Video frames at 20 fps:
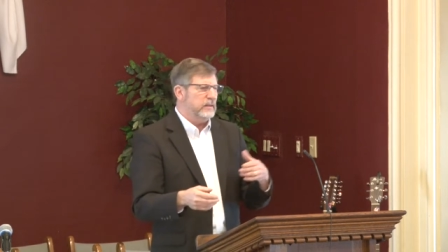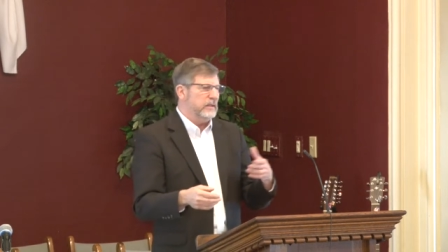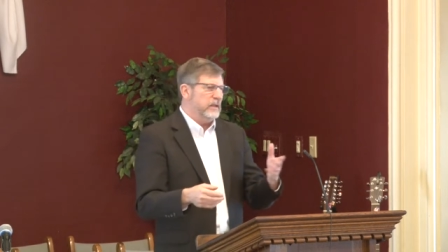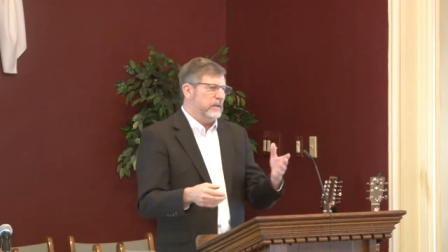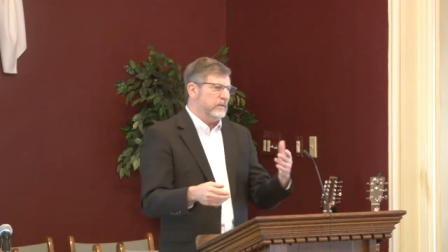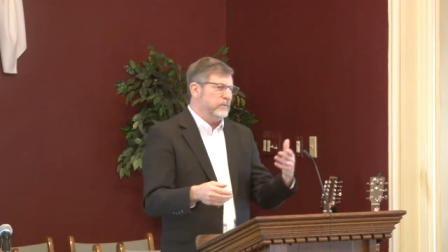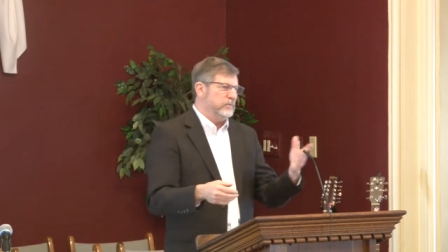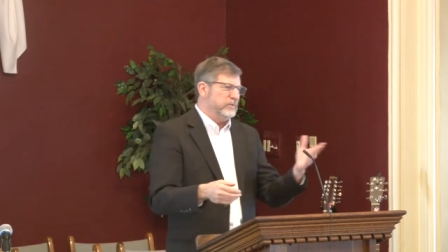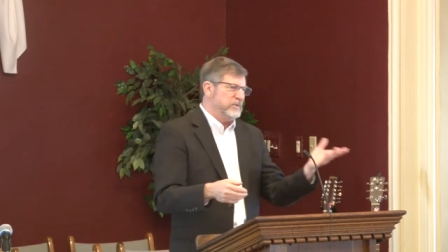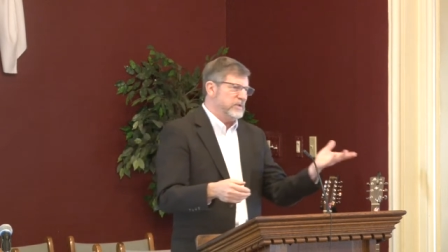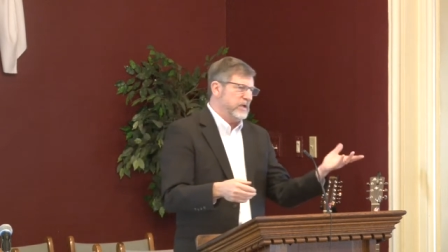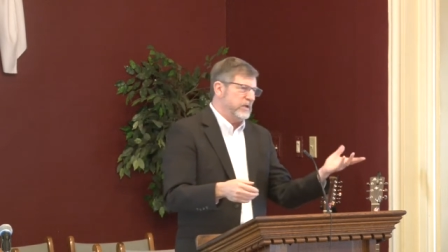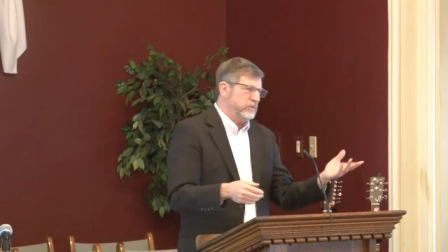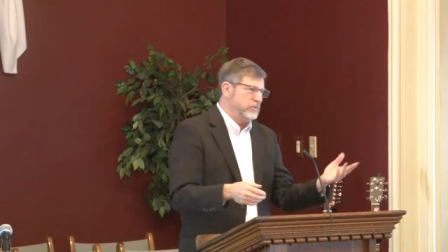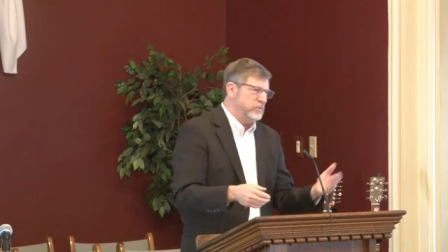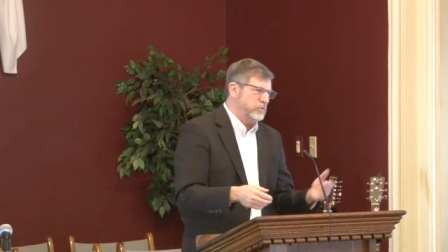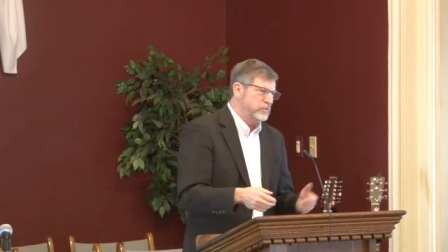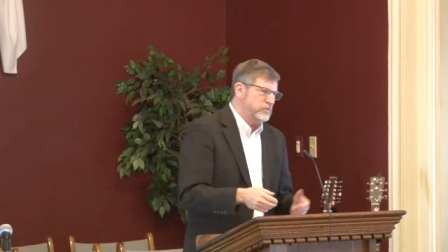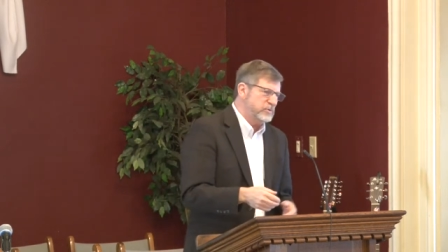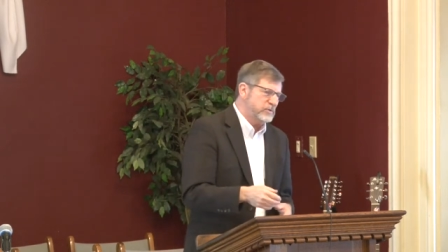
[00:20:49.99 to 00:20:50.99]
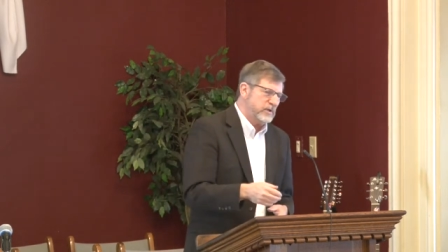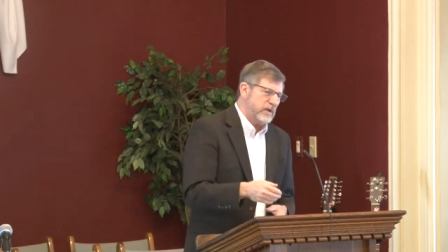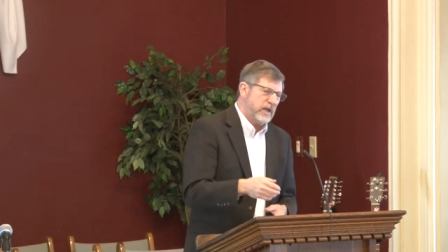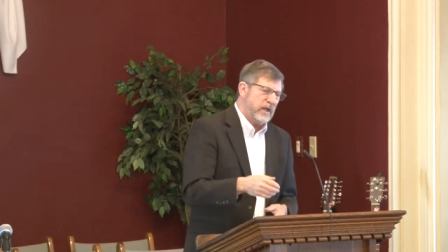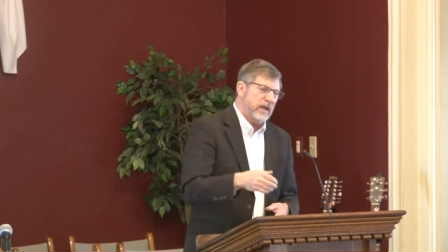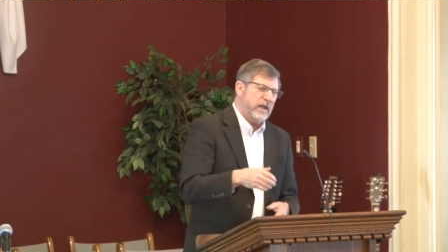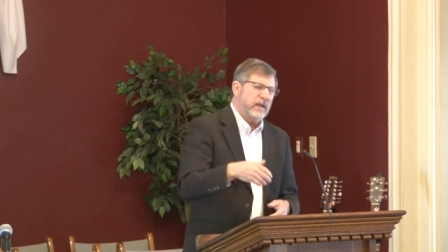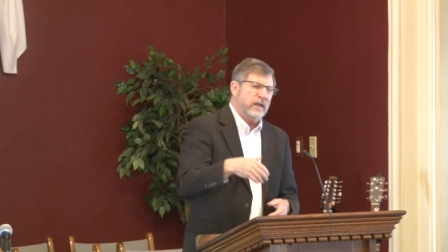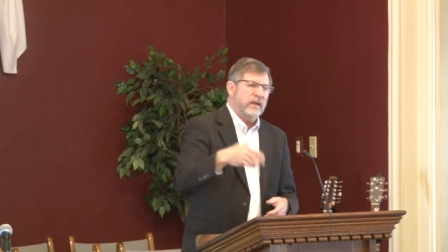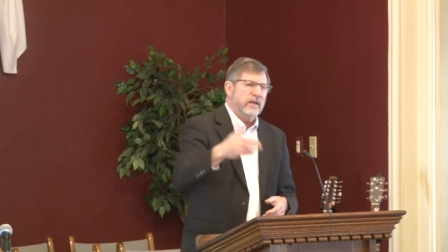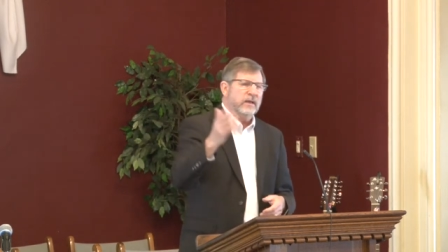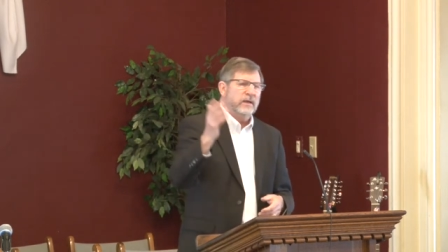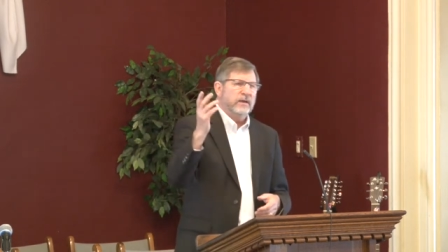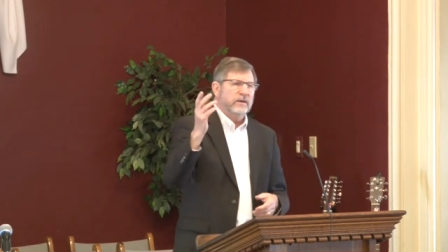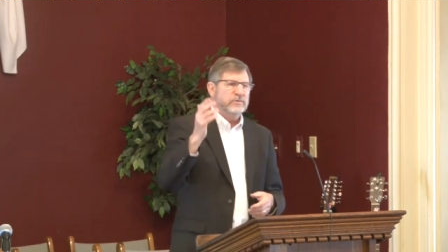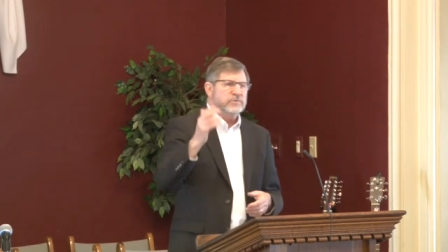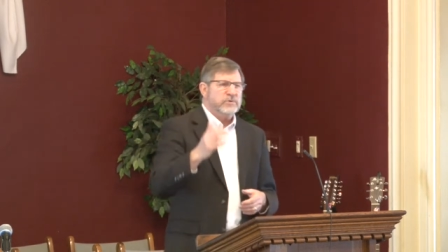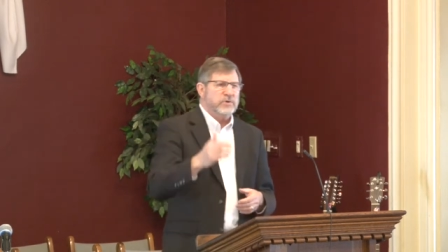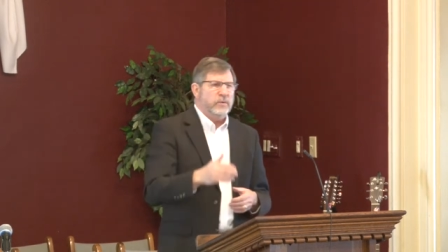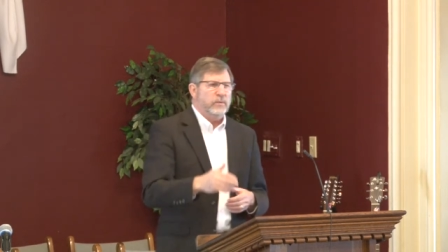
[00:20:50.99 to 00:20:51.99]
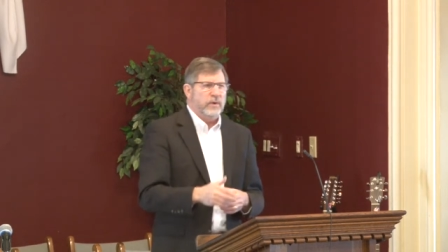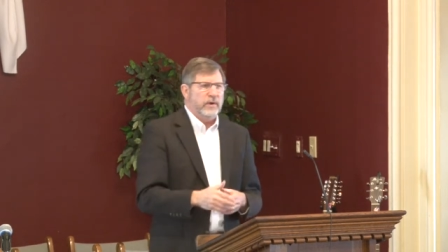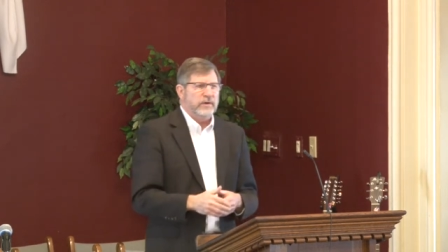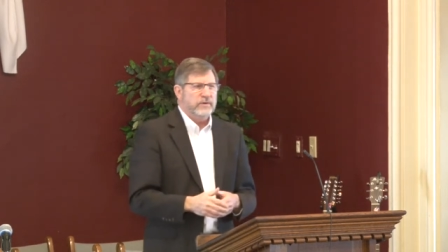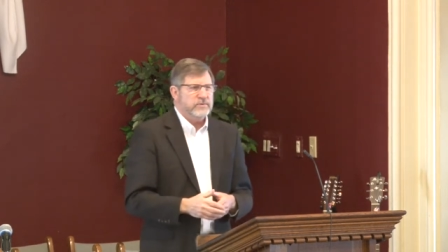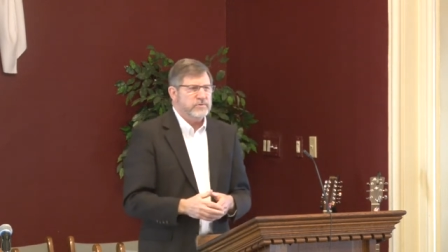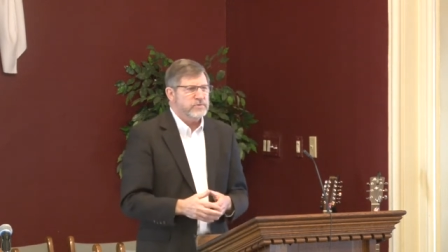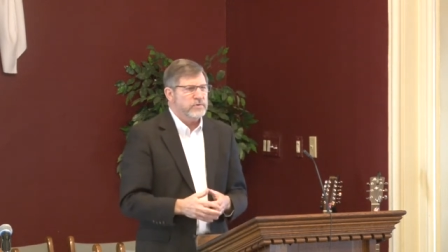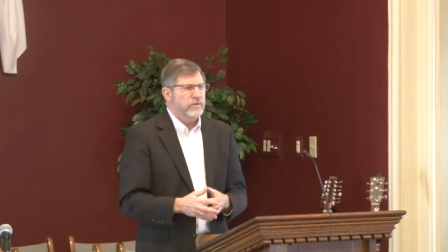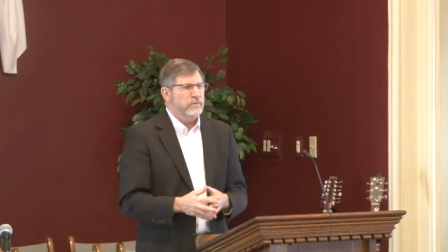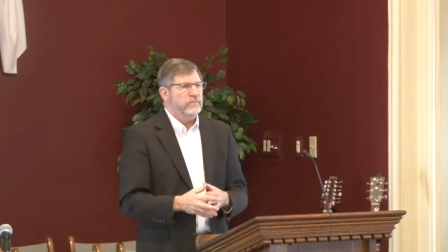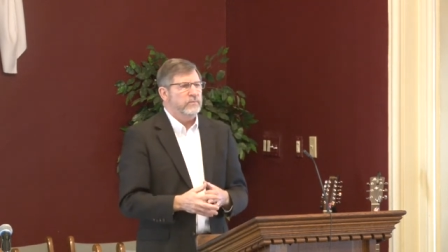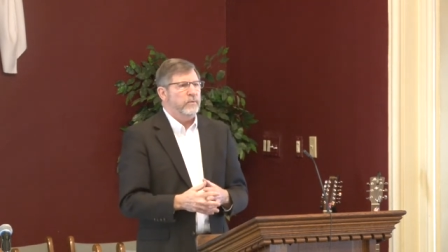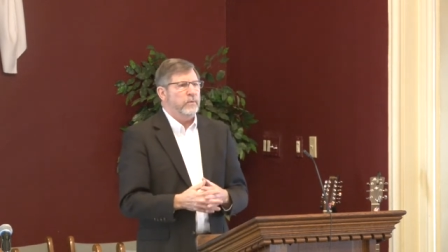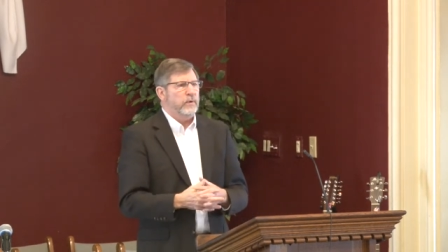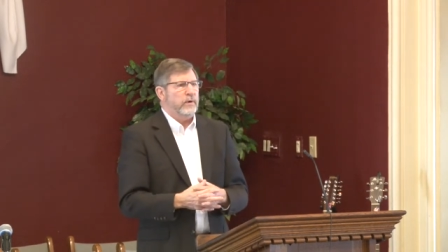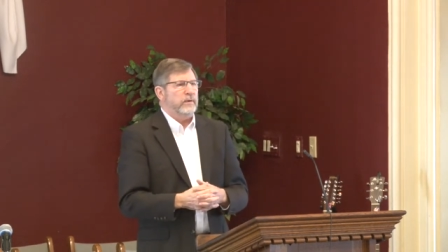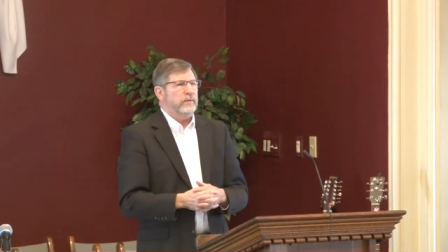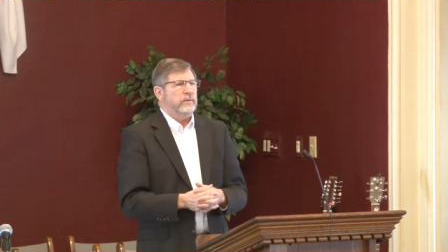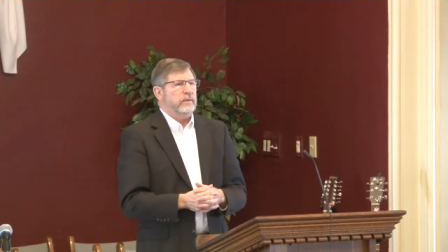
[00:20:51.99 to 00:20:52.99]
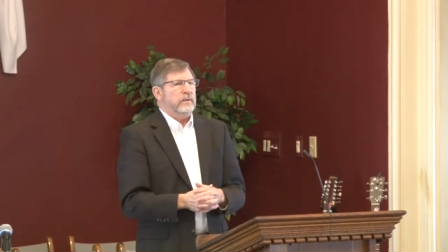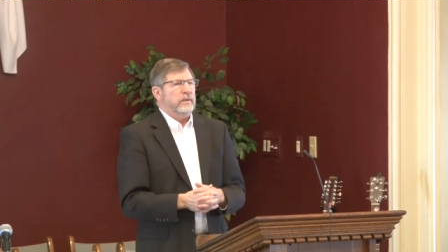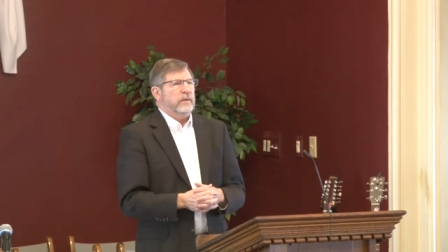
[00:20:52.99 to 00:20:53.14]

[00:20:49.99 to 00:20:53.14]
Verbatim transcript: the other would take Tuesday, so on and so forth.